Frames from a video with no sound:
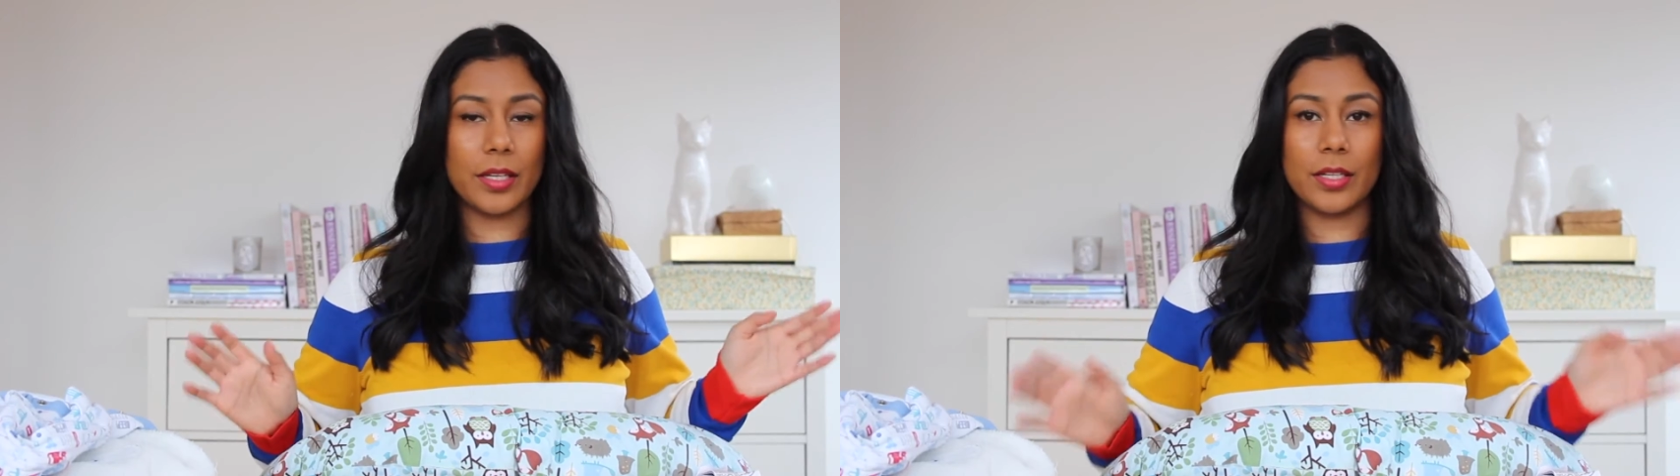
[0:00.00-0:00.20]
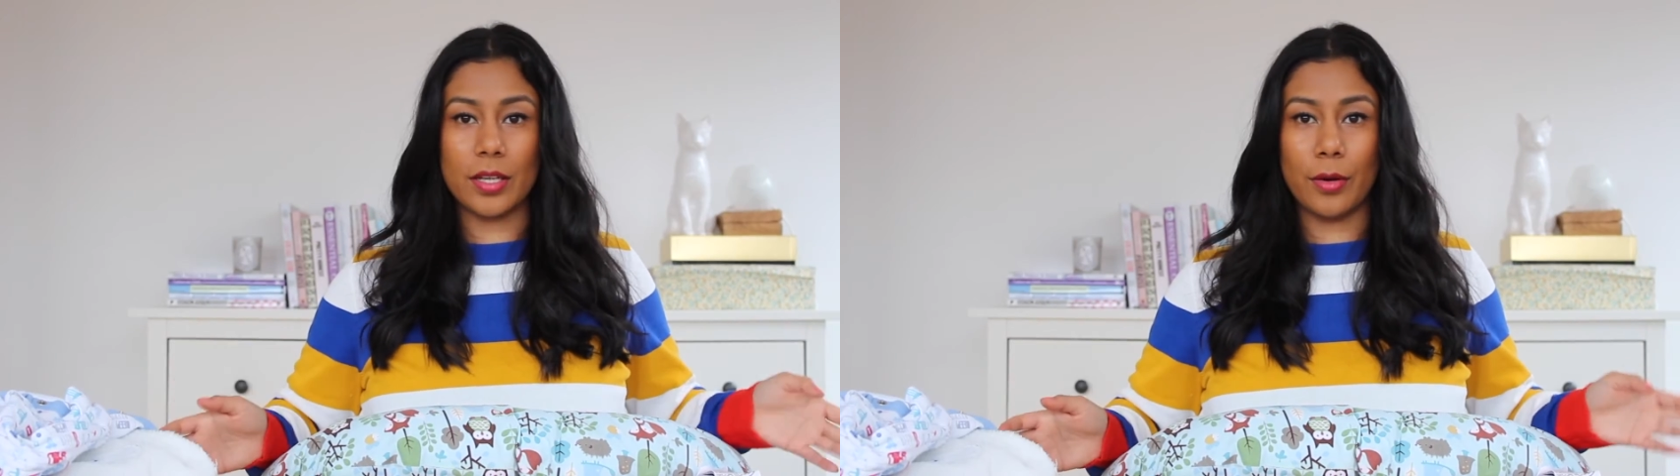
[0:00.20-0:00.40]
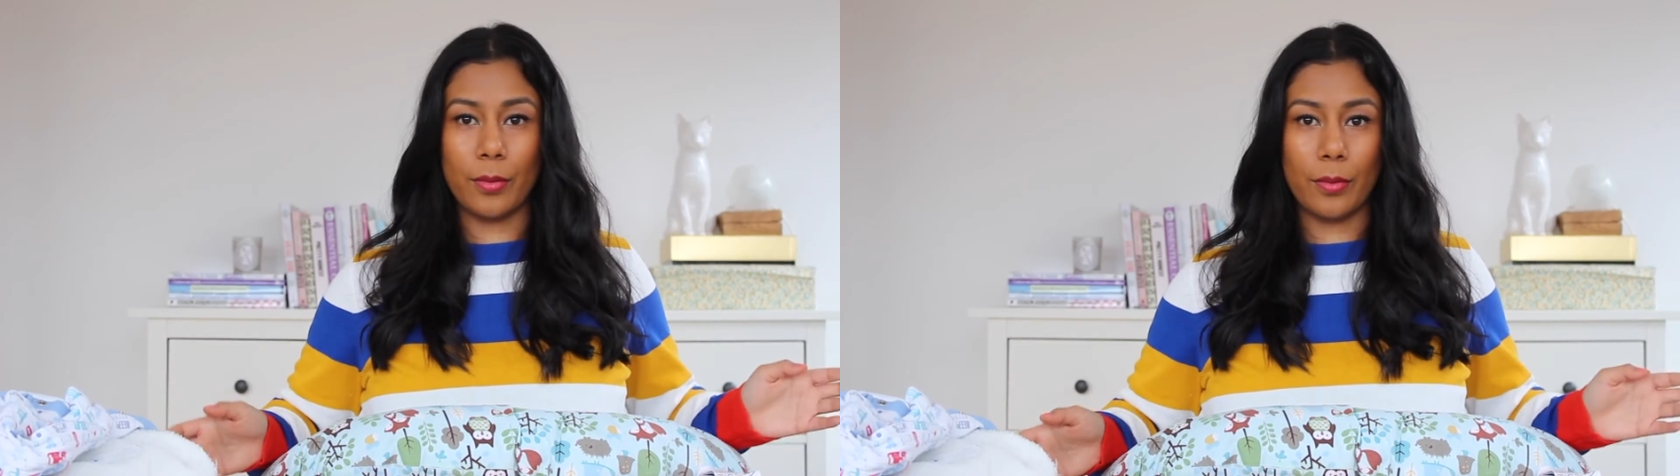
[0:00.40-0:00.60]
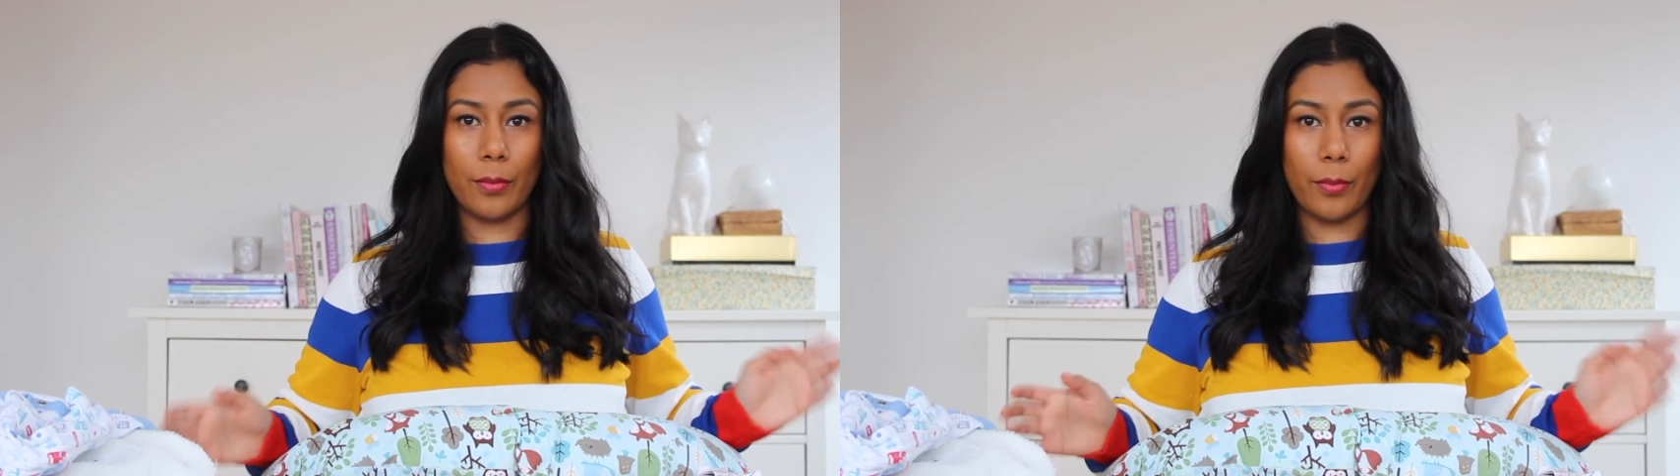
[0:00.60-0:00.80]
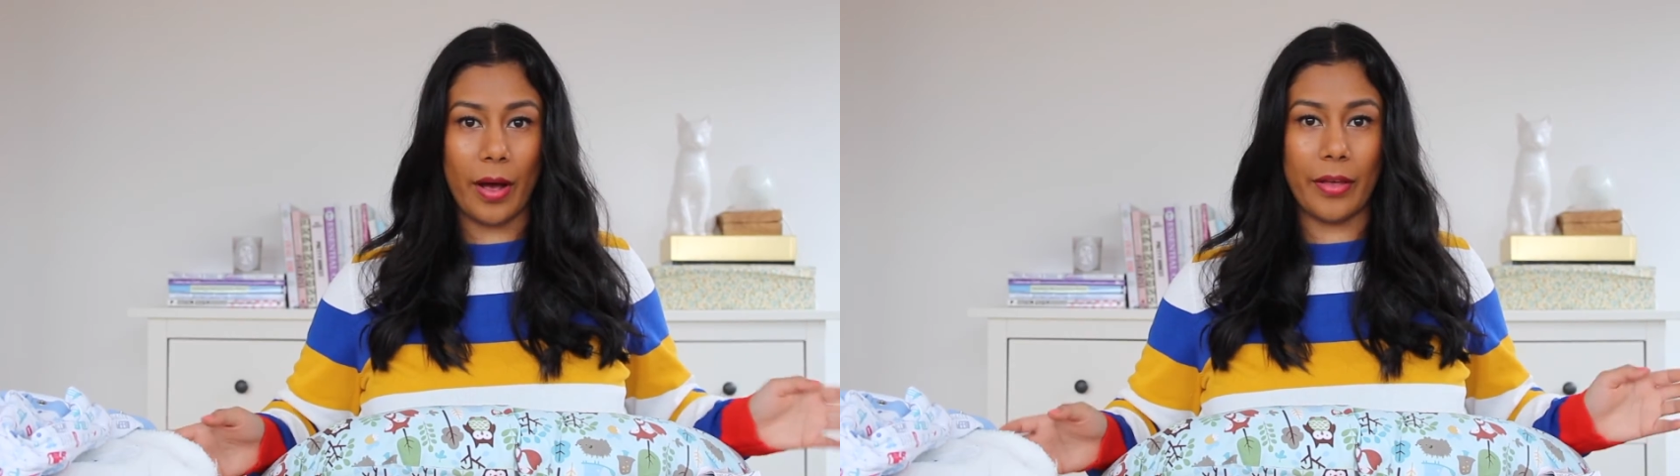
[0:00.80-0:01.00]
they're so
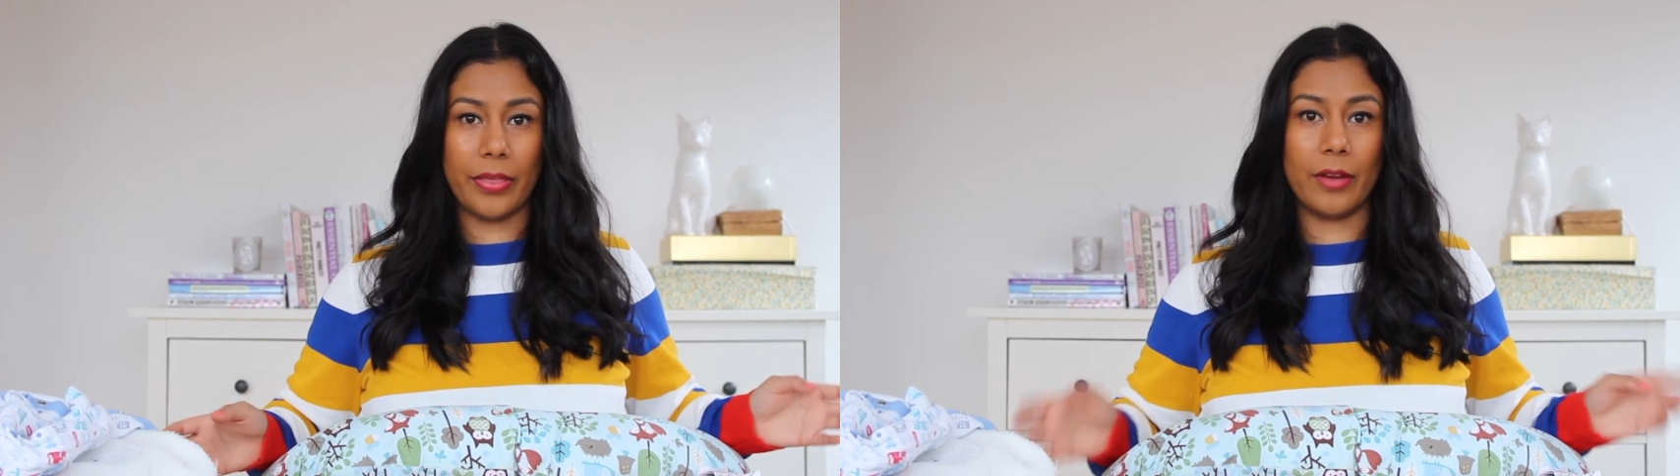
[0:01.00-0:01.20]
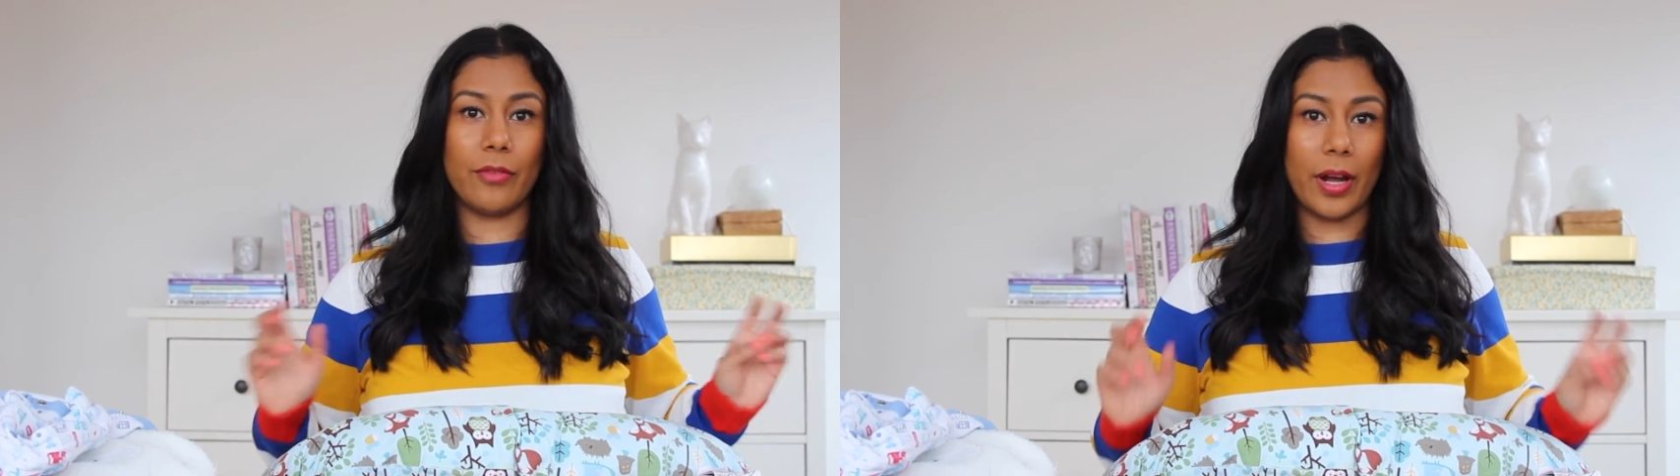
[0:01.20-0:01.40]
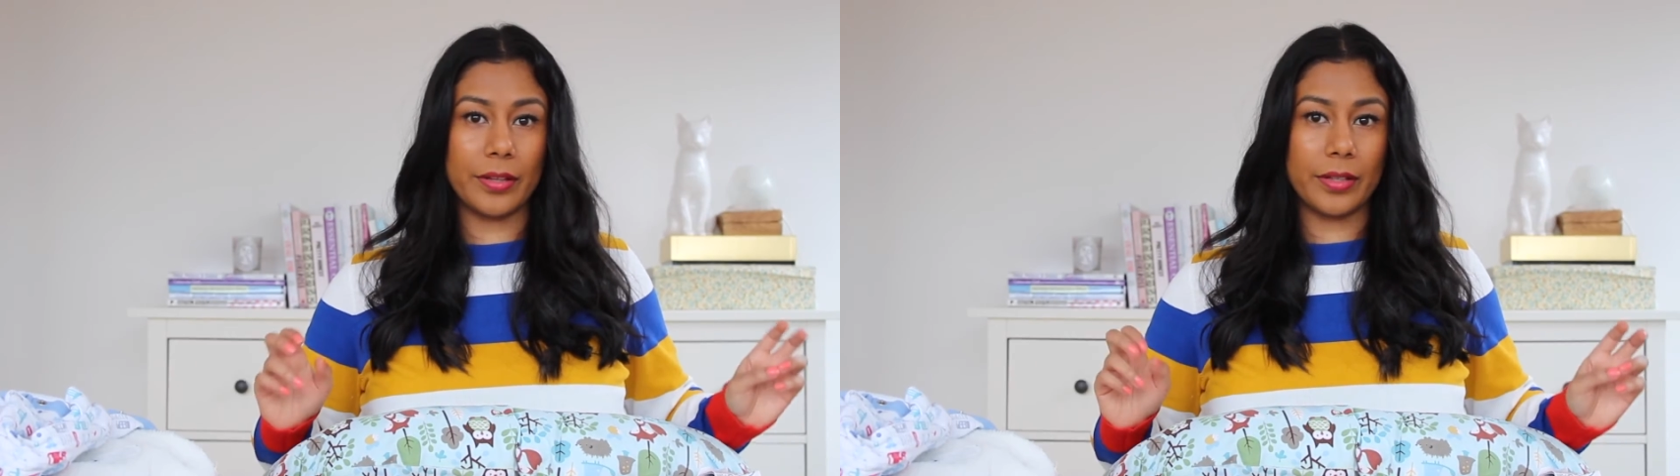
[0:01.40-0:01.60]
worth it rather